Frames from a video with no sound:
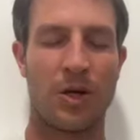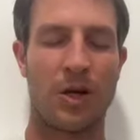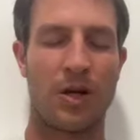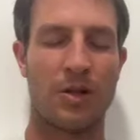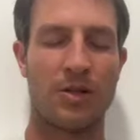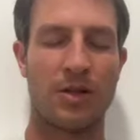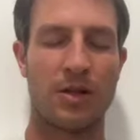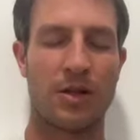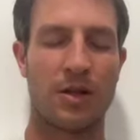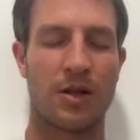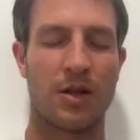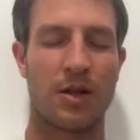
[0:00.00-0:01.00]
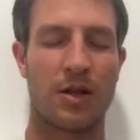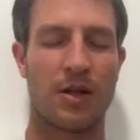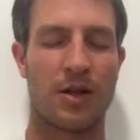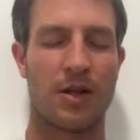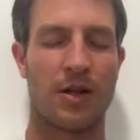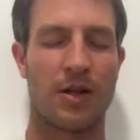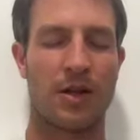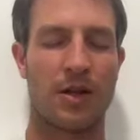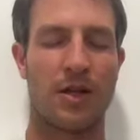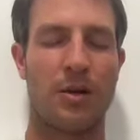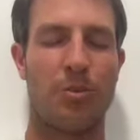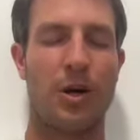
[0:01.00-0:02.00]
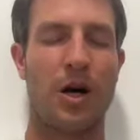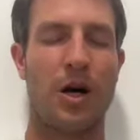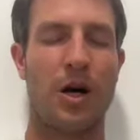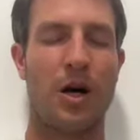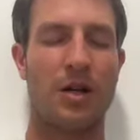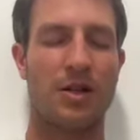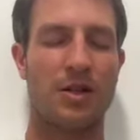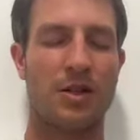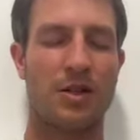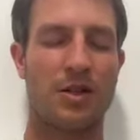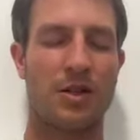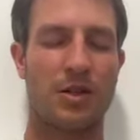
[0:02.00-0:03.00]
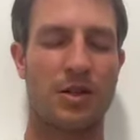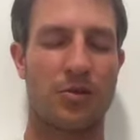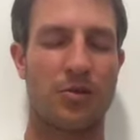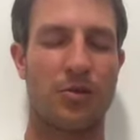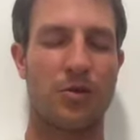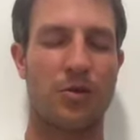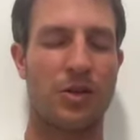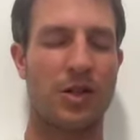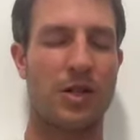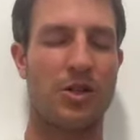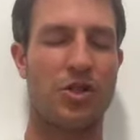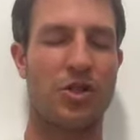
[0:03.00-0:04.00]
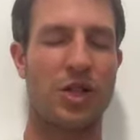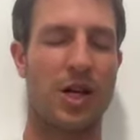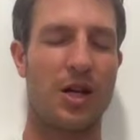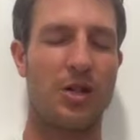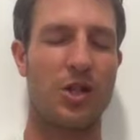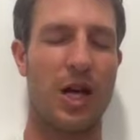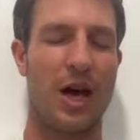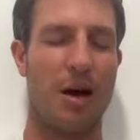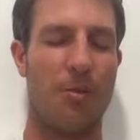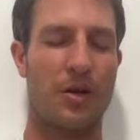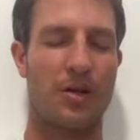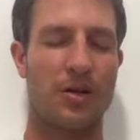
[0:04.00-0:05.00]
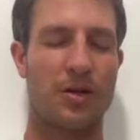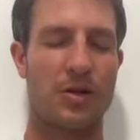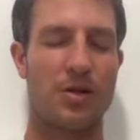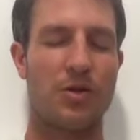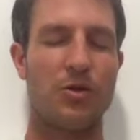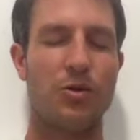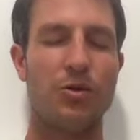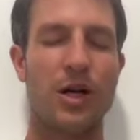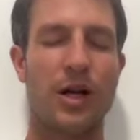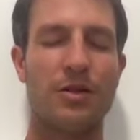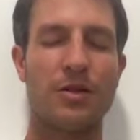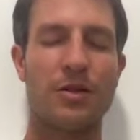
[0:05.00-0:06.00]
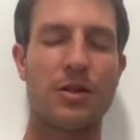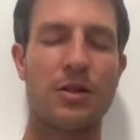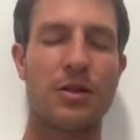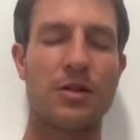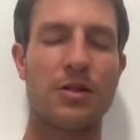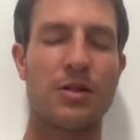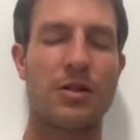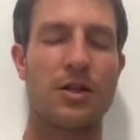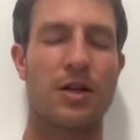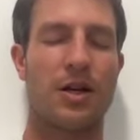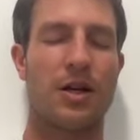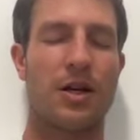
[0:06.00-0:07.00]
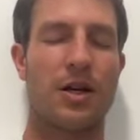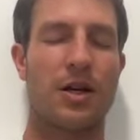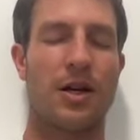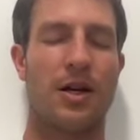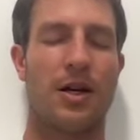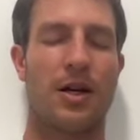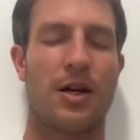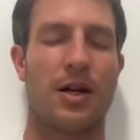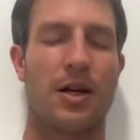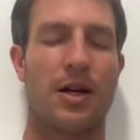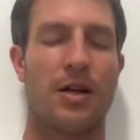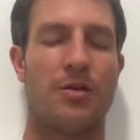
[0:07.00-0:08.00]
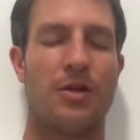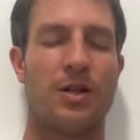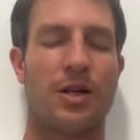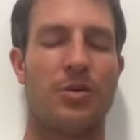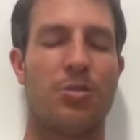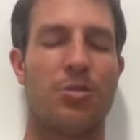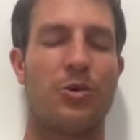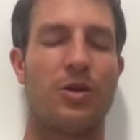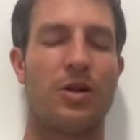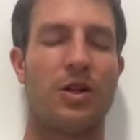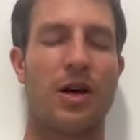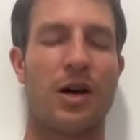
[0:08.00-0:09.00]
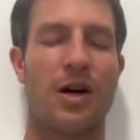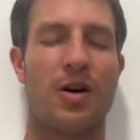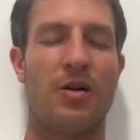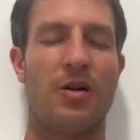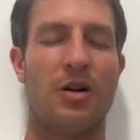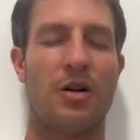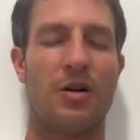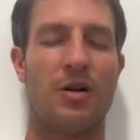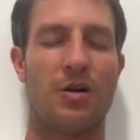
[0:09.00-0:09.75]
Pausing. In the pause, this exchange happens. The new enters, and when I breathe out,